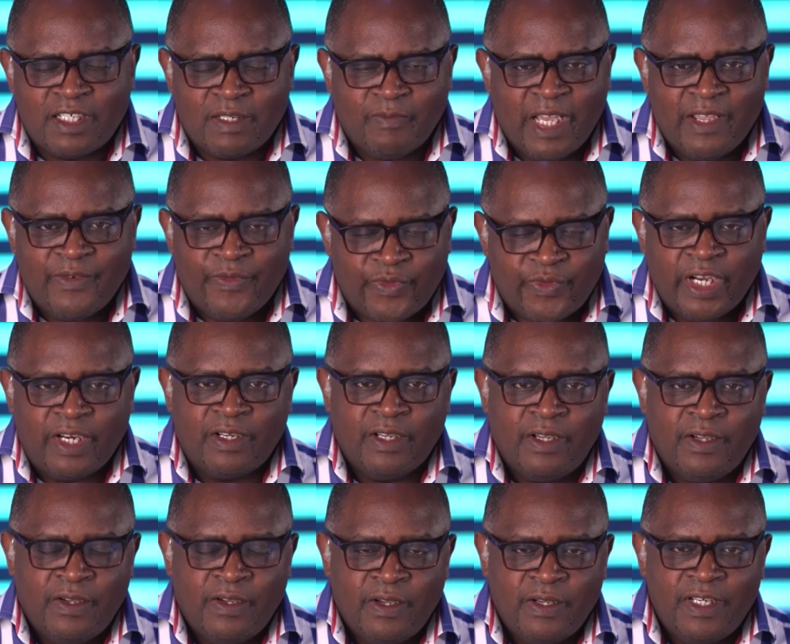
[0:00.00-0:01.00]
my friend.
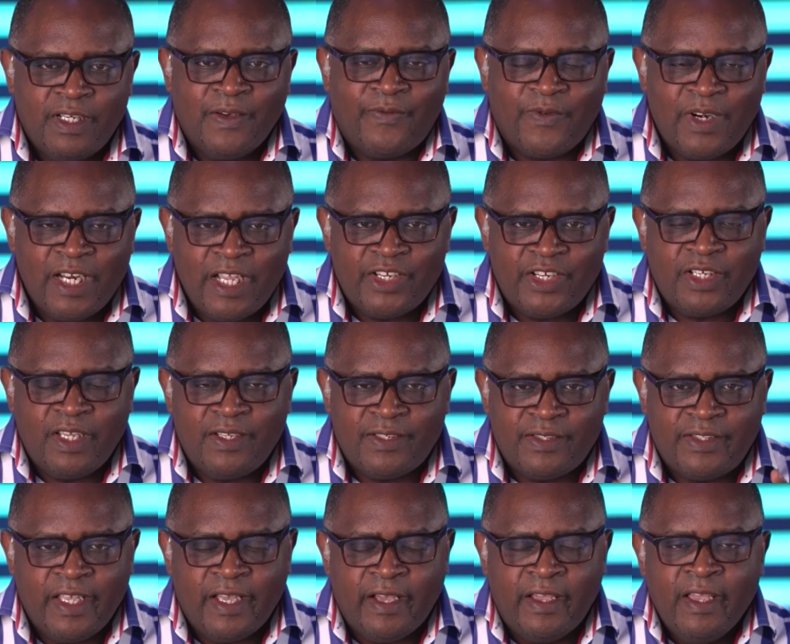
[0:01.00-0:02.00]
The flesh is
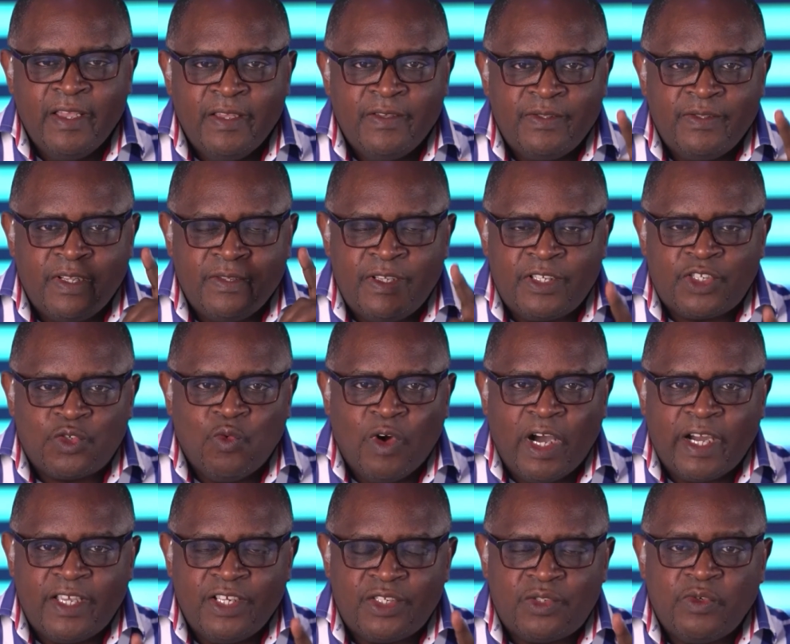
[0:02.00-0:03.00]
there. Its
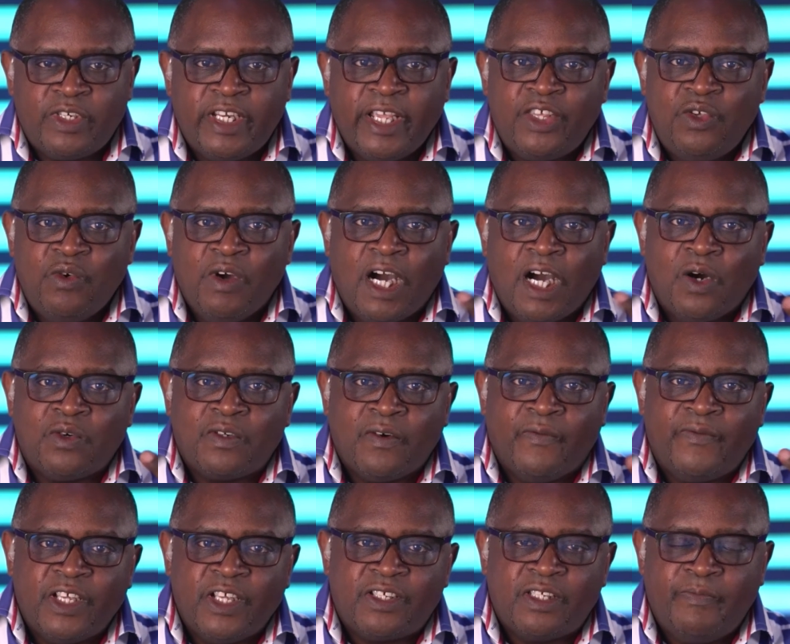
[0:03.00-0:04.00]
work is to take you out of
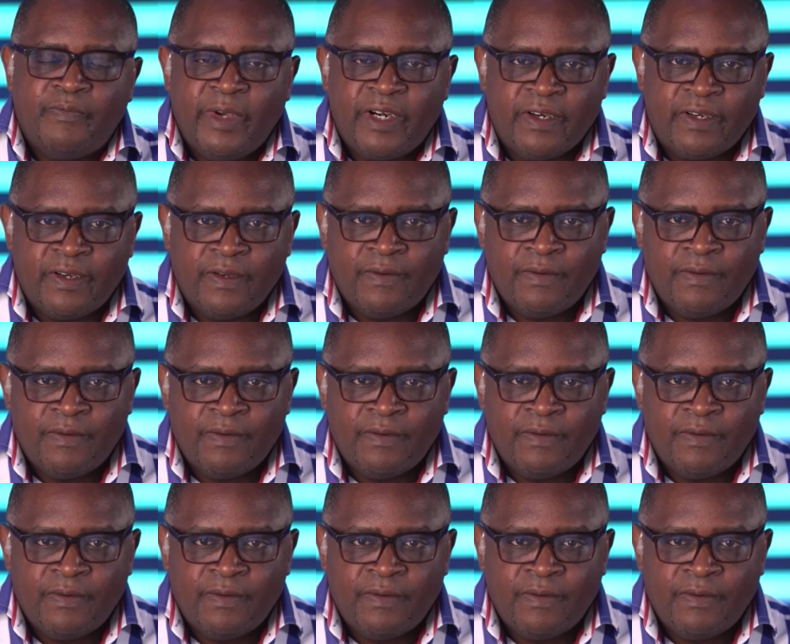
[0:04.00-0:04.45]
the spirit,